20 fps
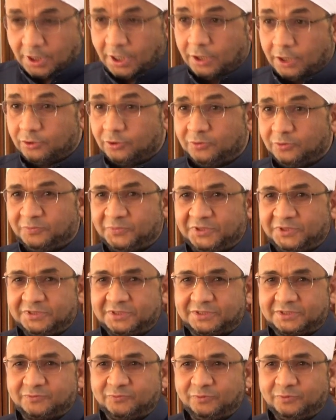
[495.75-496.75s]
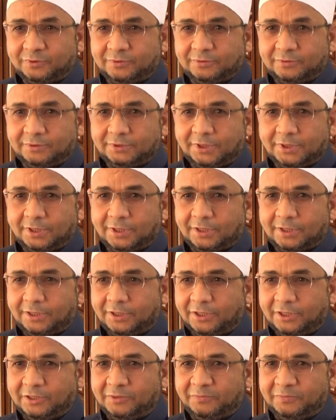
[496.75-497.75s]
I hope this will uh,
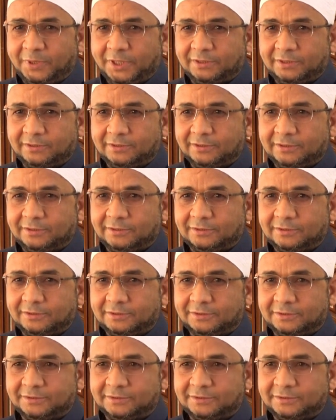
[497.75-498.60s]
help and uh,